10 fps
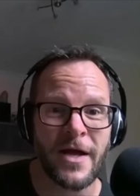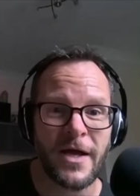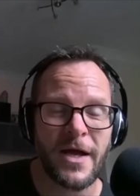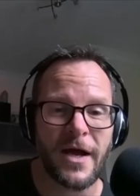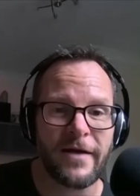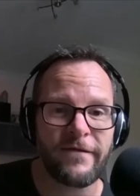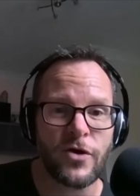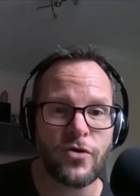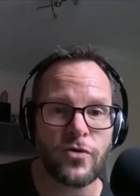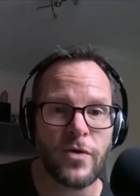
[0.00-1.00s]
And if
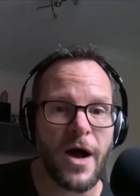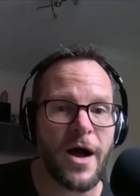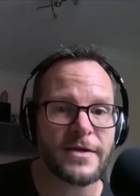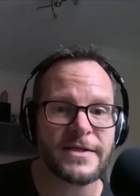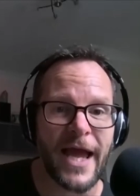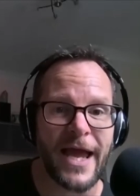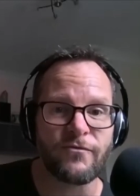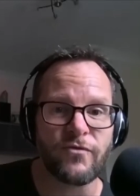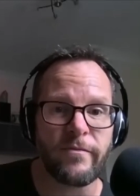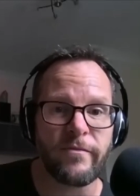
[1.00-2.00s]
you ask a
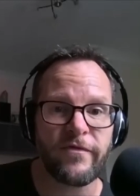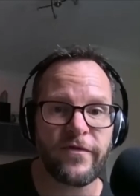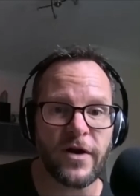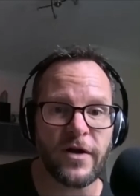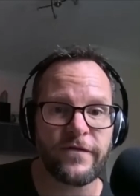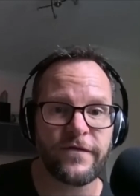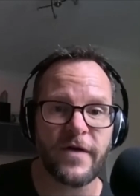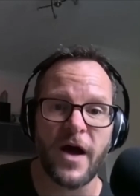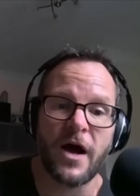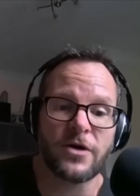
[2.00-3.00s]
room full of
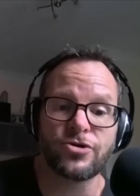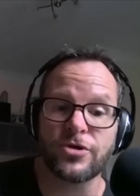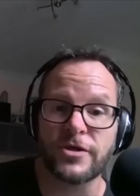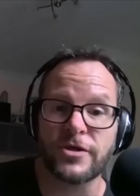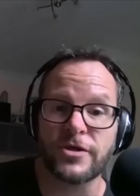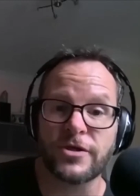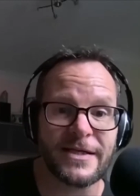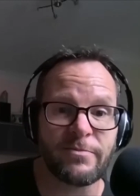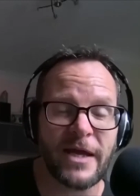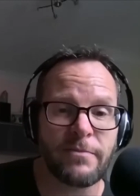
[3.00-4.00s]
120
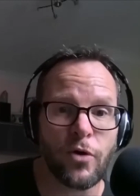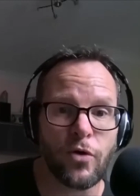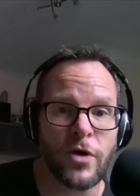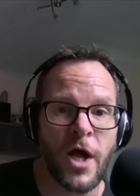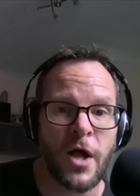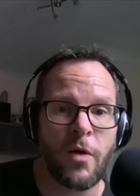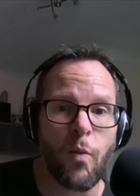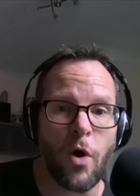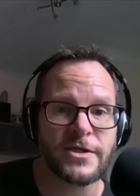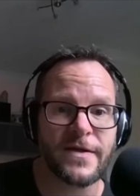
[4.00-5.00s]
people,
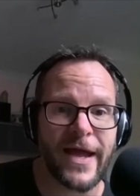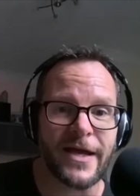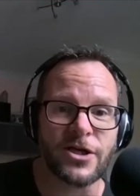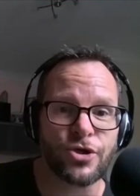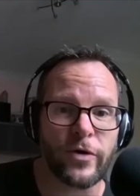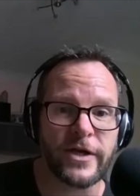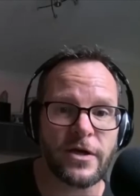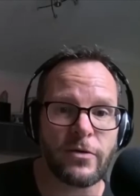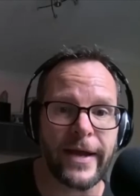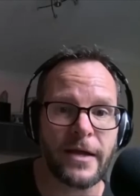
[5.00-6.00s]
what do they enjoy
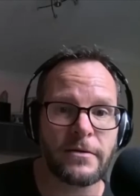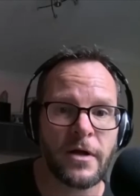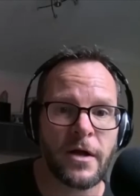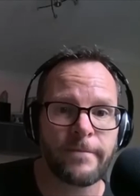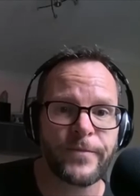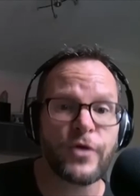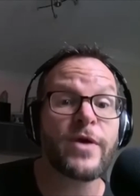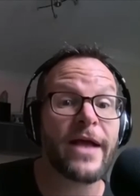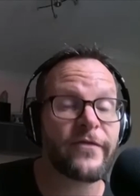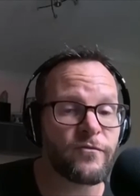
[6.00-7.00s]
doing? You
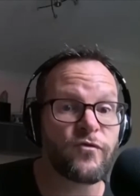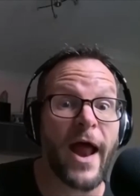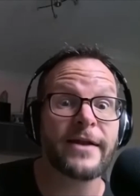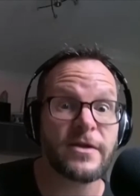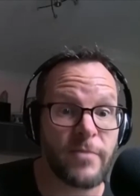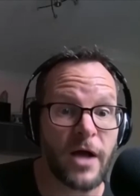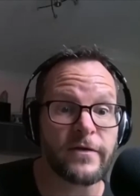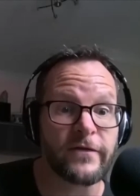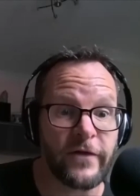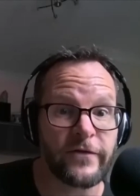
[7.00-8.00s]
get some random
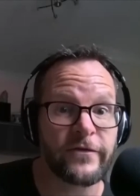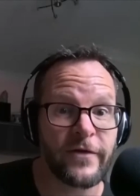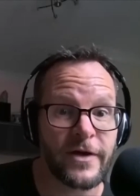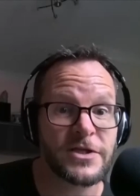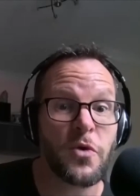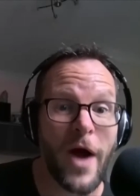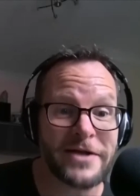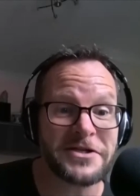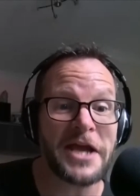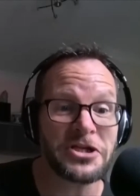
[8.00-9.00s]
answers. It's quite a
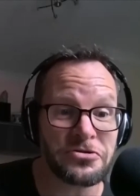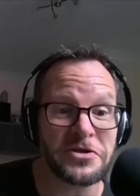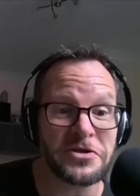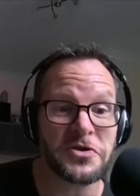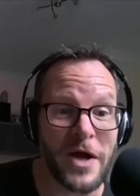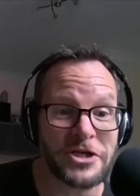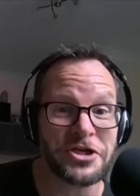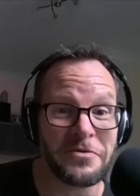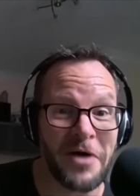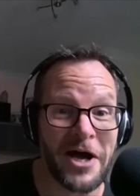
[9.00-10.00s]
dangerous
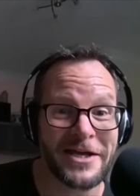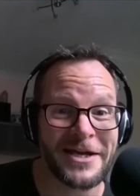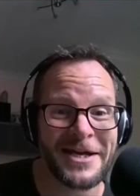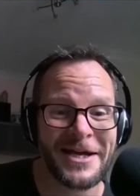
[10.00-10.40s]
question, Mike.